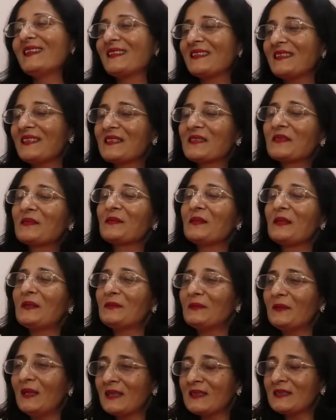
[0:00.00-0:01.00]
Yes,
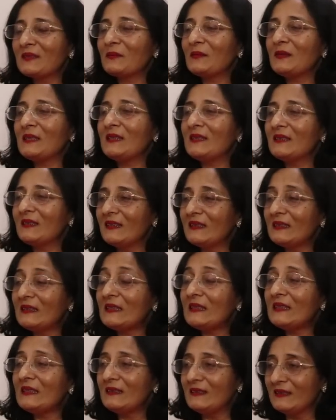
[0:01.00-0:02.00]
we
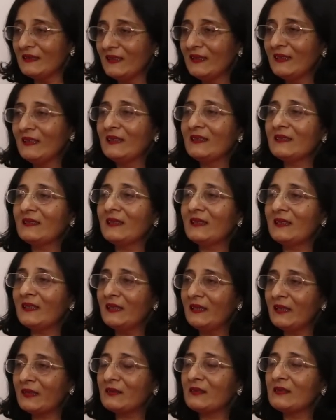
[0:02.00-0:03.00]
need
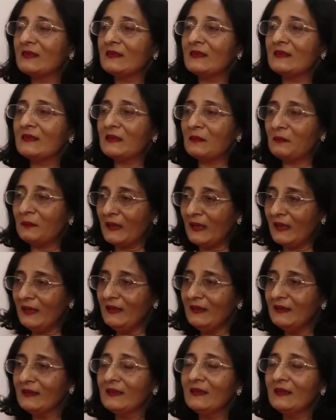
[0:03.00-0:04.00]
the electricity supply.